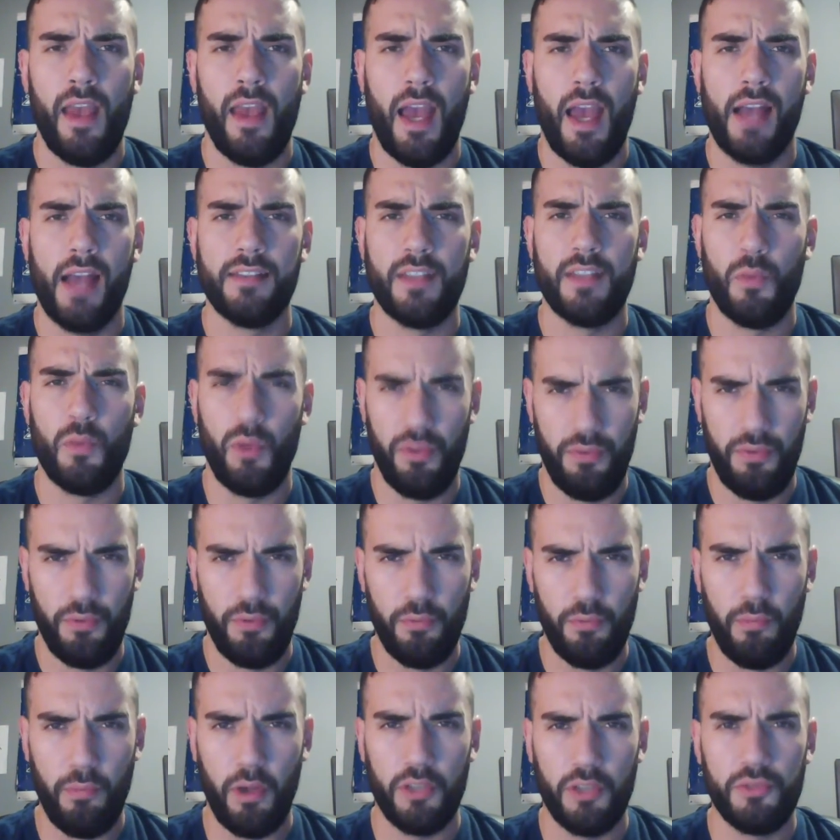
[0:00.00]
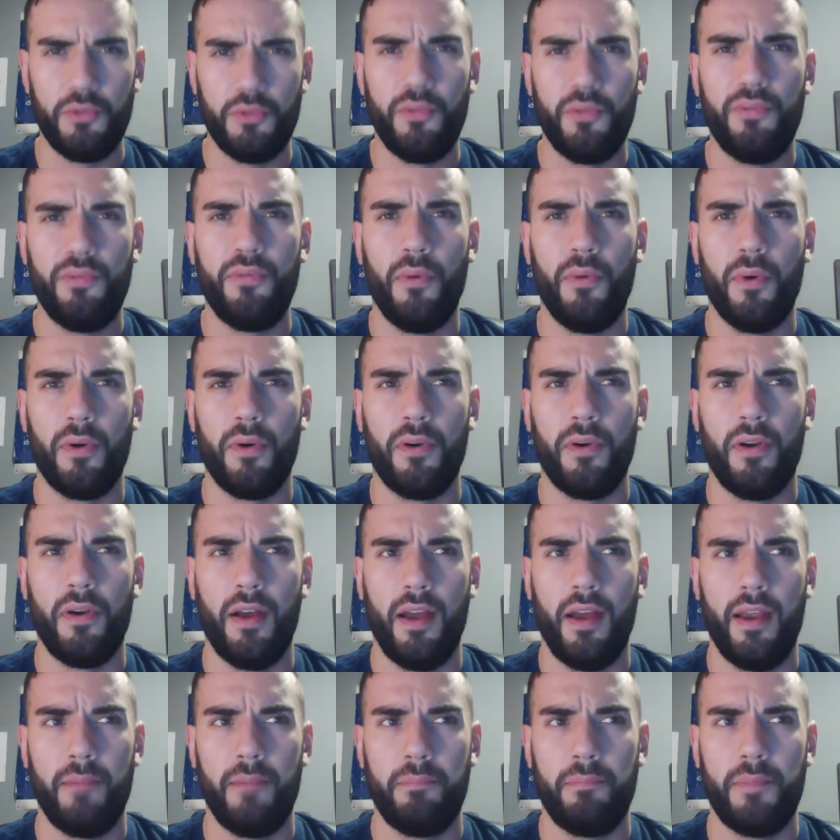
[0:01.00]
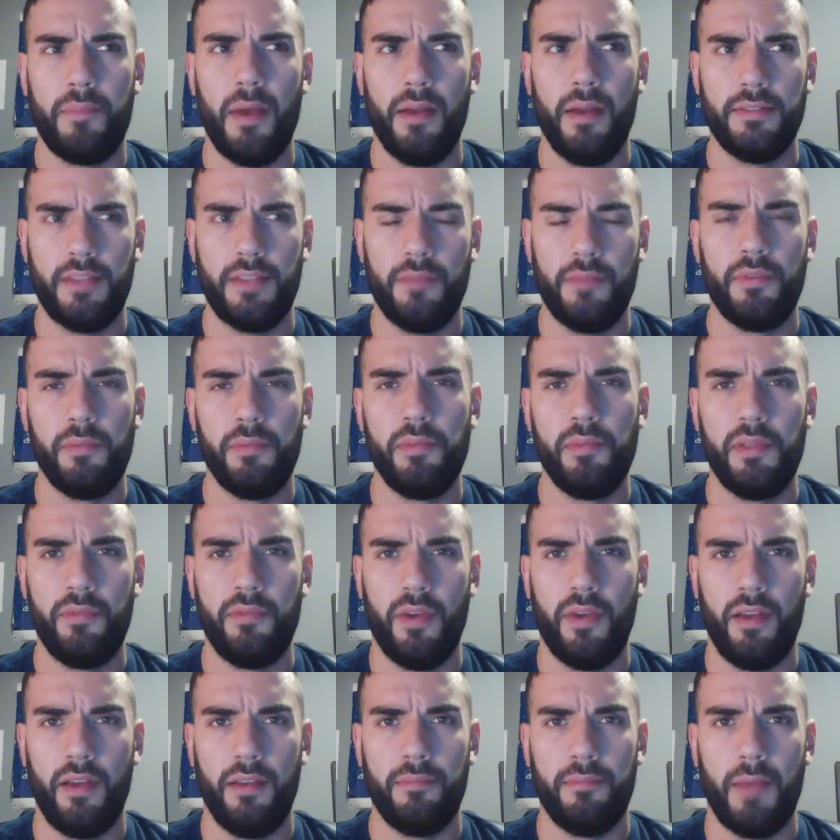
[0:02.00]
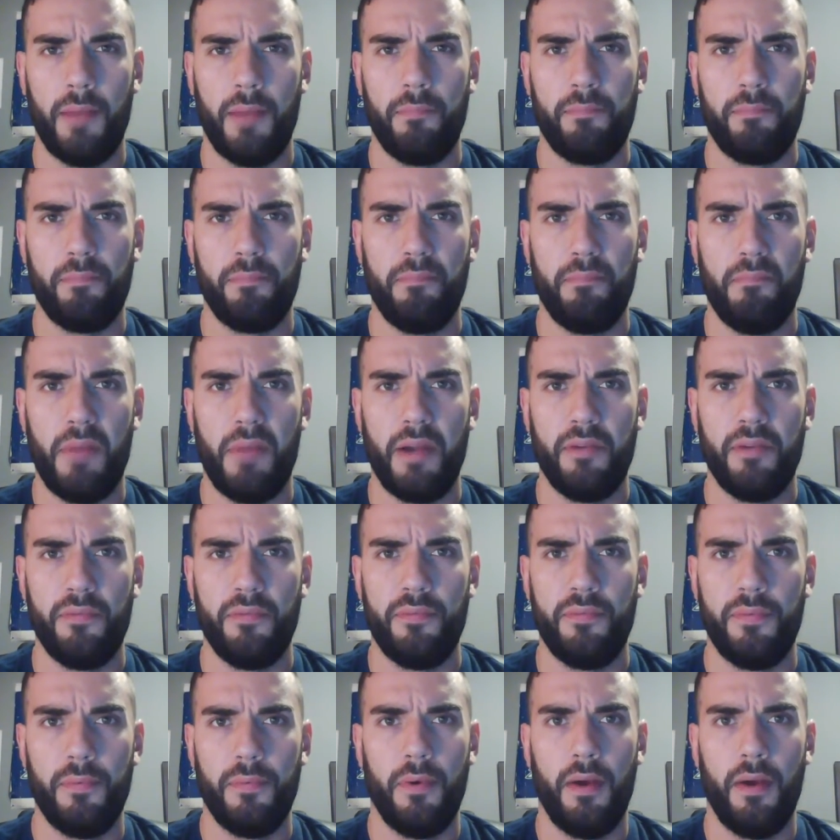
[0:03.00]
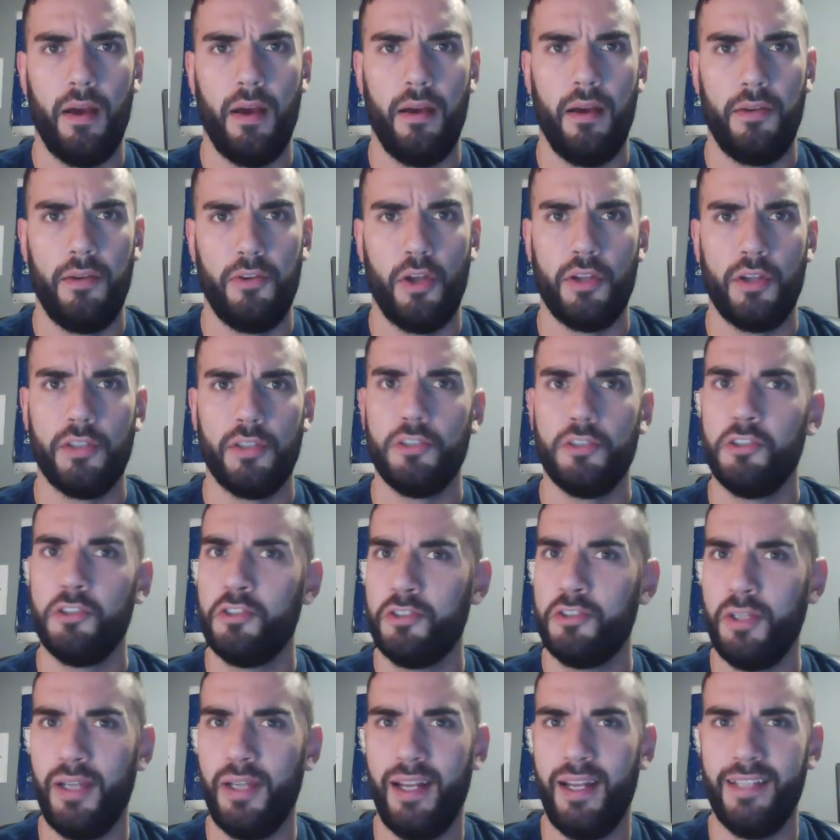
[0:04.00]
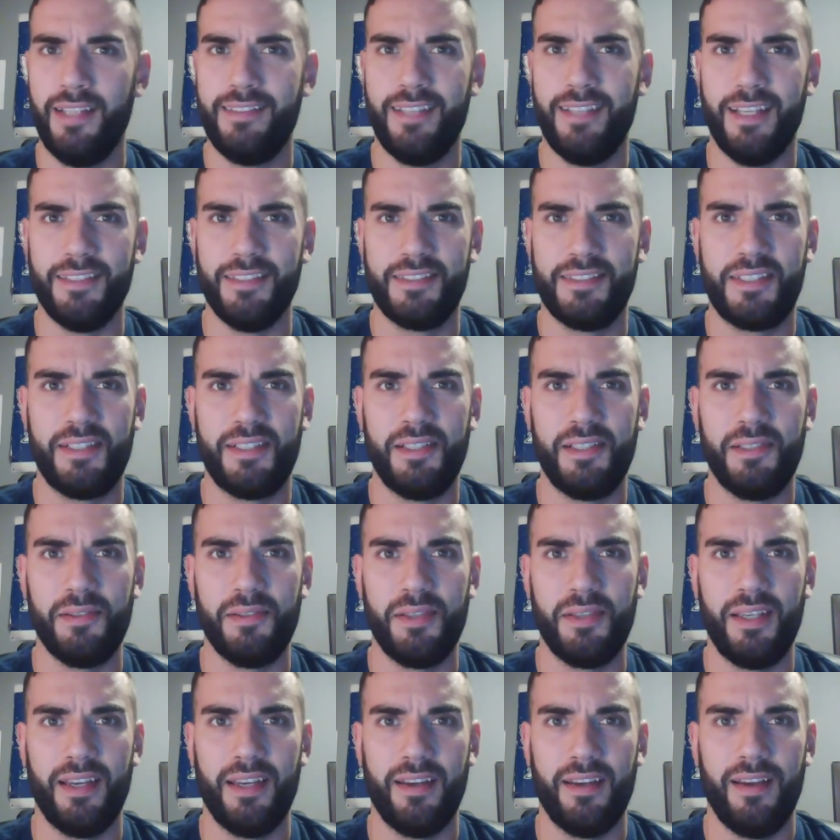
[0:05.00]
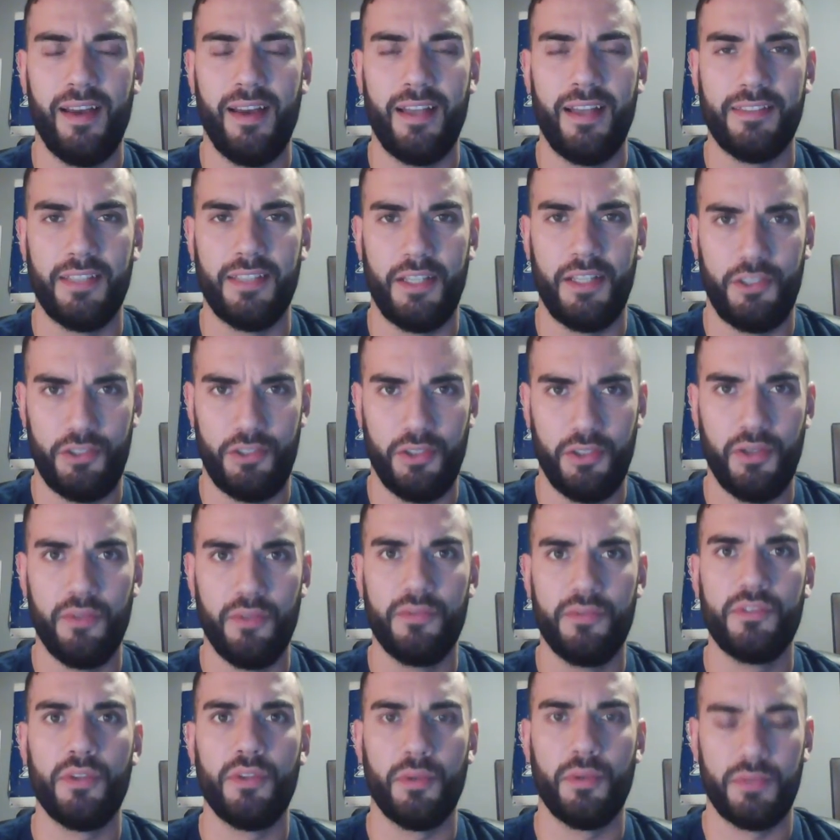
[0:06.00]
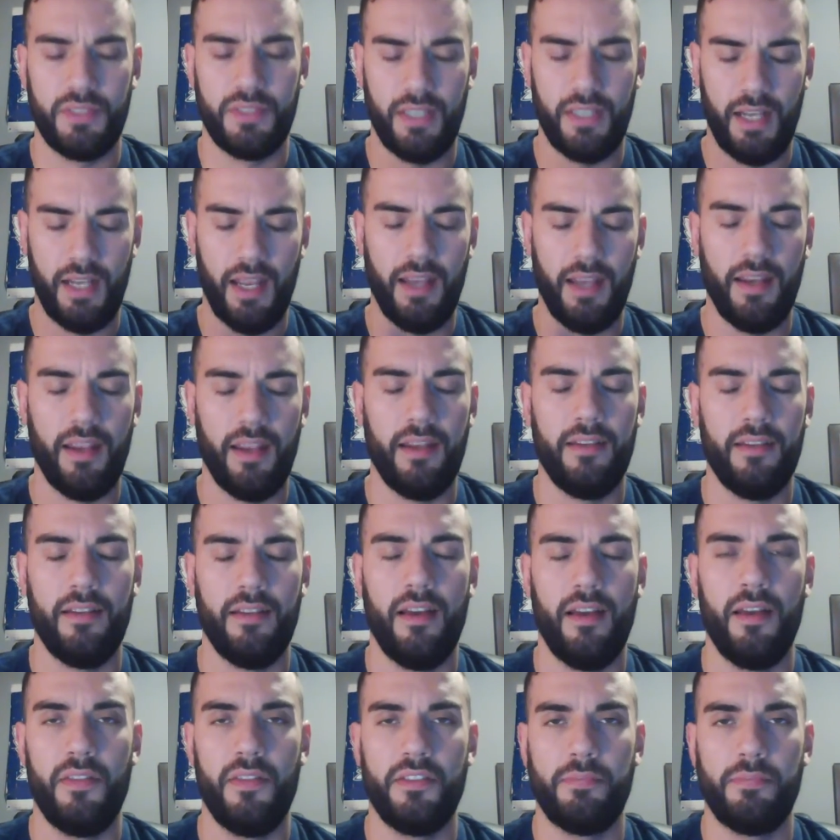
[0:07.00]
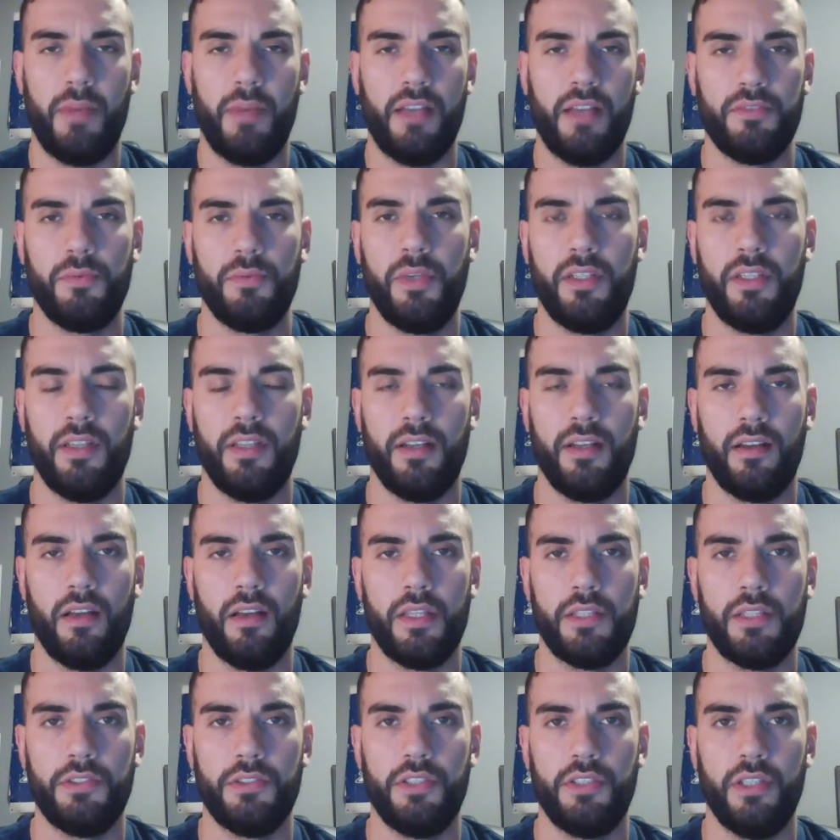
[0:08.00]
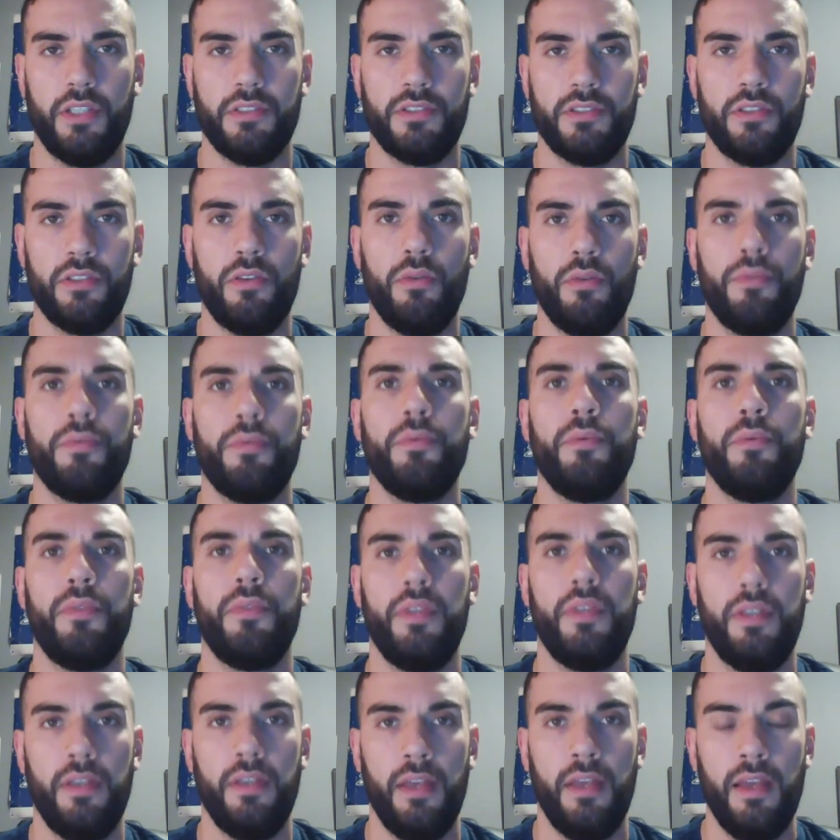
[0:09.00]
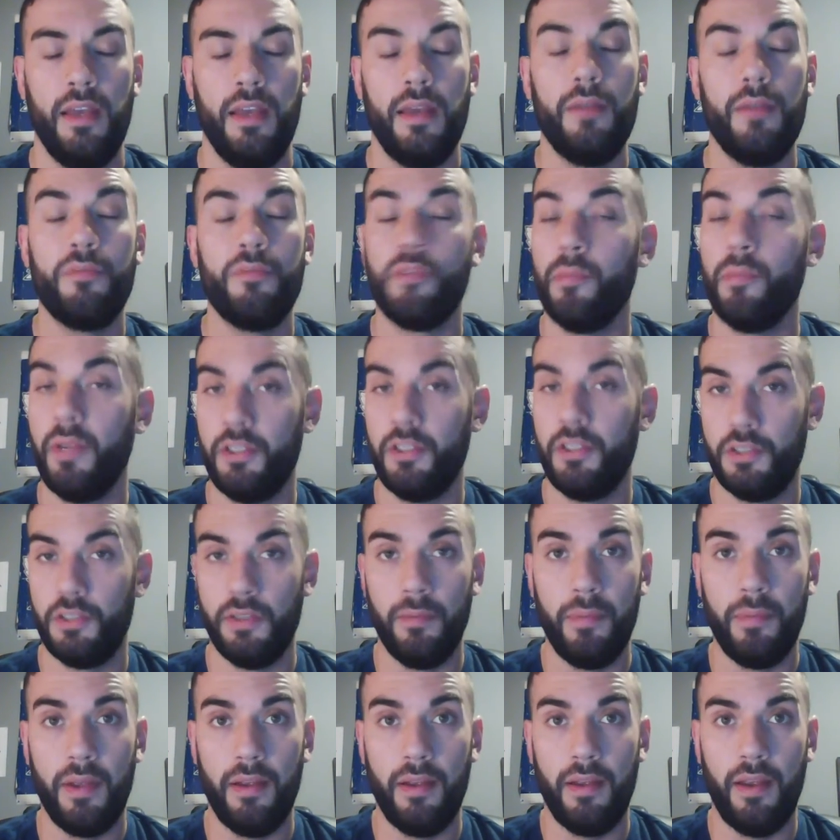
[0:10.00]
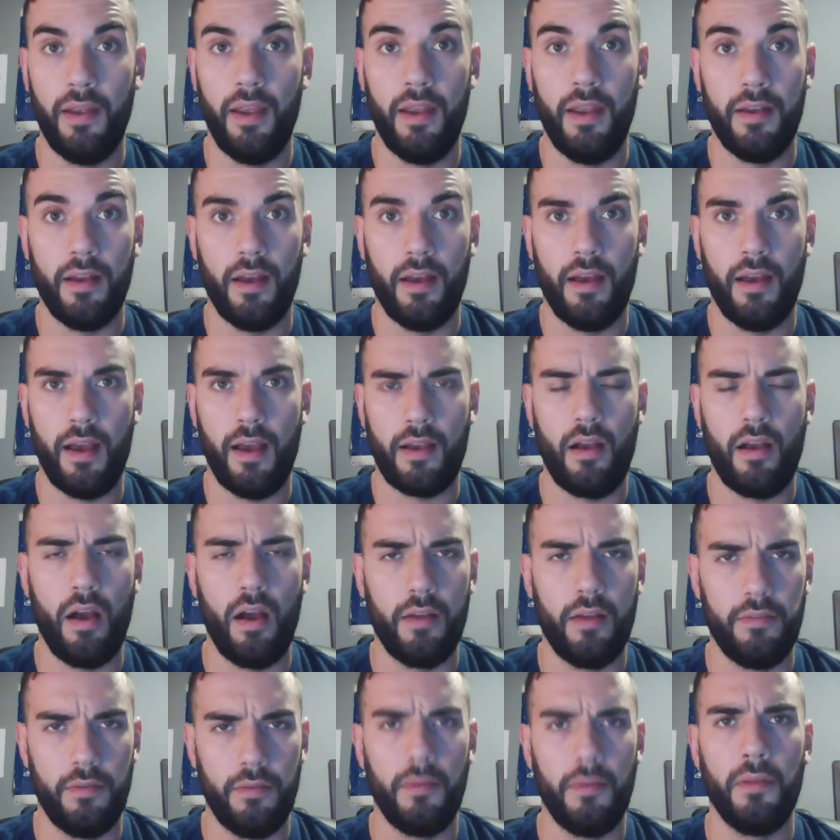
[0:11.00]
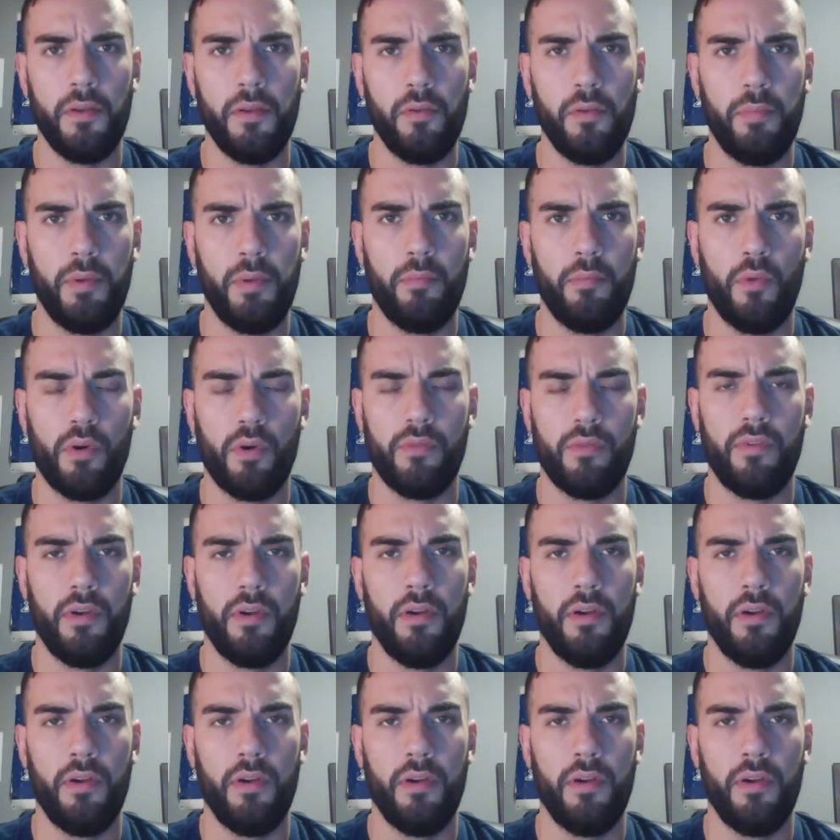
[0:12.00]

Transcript: As I went through Module 4, I definitely believe I might have not understood it as clearly as I should have. So today and this past weekend, I got the chance to go through the information a bit, and I got a little bit more